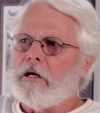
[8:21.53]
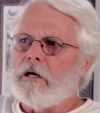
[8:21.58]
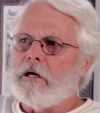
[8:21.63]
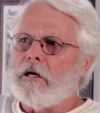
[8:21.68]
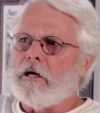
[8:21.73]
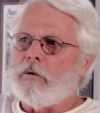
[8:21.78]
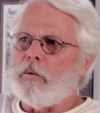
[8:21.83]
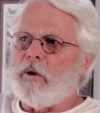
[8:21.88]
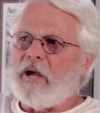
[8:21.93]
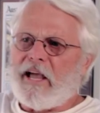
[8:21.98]

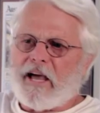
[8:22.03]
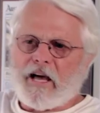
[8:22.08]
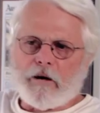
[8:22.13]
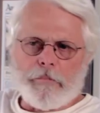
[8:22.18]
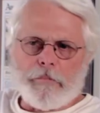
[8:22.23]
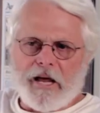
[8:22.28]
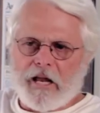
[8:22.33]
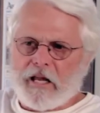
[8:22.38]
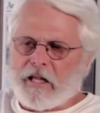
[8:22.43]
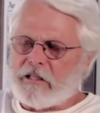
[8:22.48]
We had
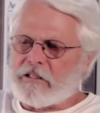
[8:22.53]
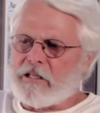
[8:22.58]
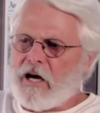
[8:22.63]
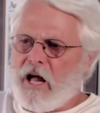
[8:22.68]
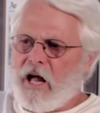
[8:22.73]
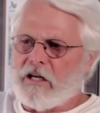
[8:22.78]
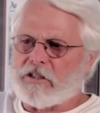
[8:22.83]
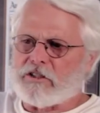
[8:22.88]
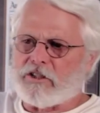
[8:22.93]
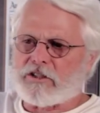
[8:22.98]

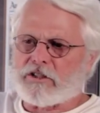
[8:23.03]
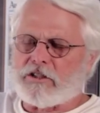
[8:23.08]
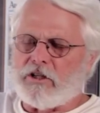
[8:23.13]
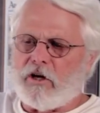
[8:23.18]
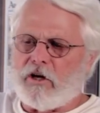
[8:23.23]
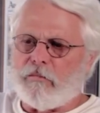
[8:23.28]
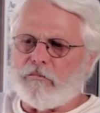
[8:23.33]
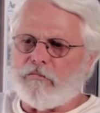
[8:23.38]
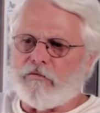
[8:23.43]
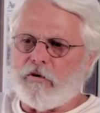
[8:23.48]
paleontologists
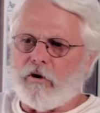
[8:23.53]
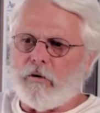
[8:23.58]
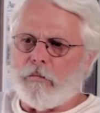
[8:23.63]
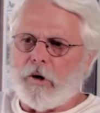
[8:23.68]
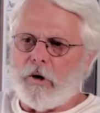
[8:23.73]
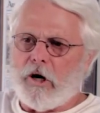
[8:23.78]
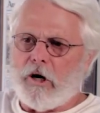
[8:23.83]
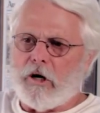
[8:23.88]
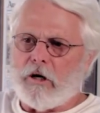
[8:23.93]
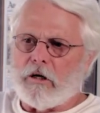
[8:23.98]
come from
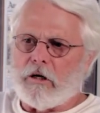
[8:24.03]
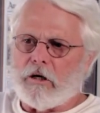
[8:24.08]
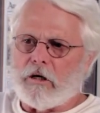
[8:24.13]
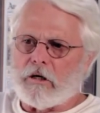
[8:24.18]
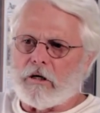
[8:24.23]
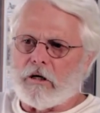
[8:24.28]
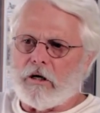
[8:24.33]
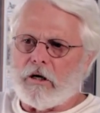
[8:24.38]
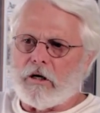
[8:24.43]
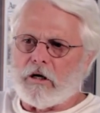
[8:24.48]

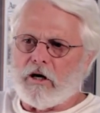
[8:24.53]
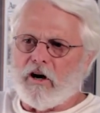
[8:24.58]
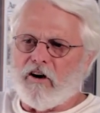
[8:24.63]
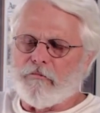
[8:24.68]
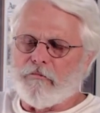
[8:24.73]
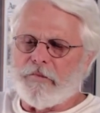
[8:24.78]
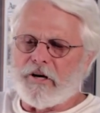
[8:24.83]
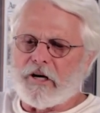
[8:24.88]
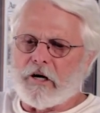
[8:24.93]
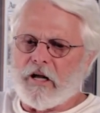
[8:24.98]
a
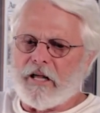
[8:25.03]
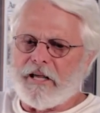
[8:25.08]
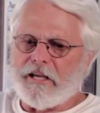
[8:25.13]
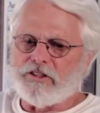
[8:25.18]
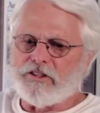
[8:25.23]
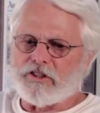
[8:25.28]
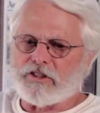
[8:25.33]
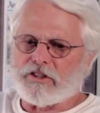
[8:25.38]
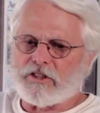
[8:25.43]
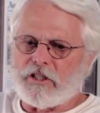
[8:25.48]
governmental
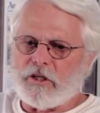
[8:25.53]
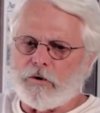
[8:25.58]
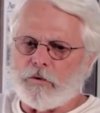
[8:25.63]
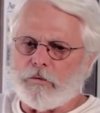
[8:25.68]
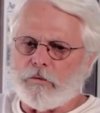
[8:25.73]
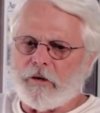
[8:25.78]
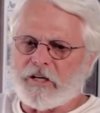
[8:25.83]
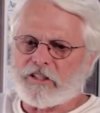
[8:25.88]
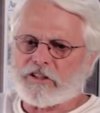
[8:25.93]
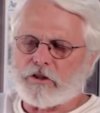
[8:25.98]
agency
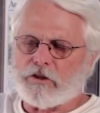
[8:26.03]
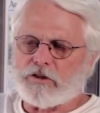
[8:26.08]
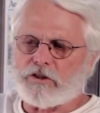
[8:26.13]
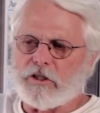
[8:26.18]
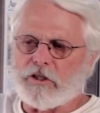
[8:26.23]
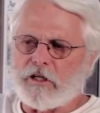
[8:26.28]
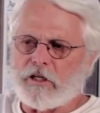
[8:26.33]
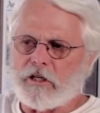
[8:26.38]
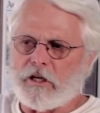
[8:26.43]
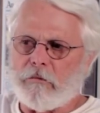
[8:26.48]
in Mexico
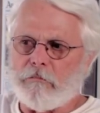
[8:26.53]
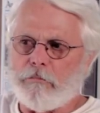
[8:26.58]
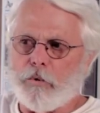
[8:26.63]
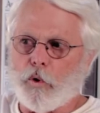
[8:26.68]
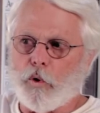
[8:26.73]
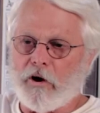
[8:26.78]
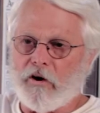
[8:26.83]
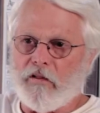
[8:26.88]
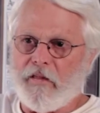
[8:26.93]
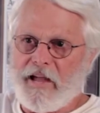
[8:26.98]
City, and
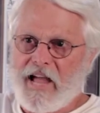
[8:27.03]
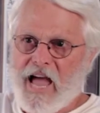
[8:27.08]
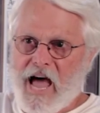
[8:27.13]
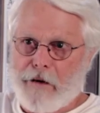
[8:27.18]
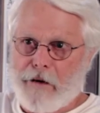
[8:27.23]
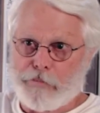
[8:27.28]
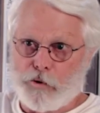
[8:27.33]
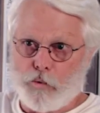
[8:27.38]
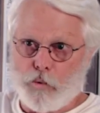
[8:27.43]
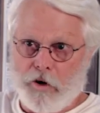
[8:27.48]
boy, are they
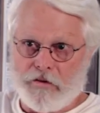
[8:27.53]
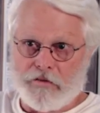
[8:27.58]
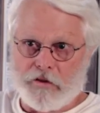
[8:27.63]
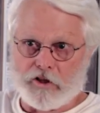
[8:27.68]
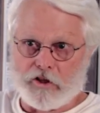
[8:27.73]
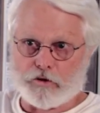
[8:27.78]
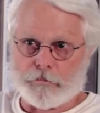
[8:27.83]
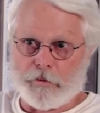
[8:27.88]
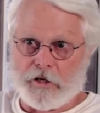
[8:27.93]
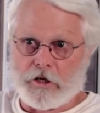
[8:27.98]
happy with
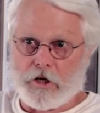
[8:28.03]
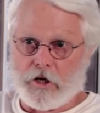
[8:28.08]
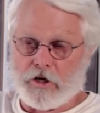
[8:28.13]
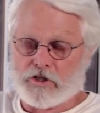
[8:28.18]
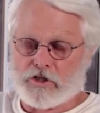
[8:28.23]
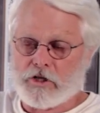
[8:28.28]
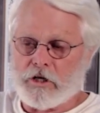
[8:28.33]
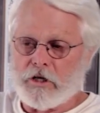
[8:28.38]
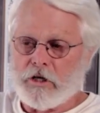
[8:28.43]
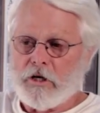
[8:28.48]
us, because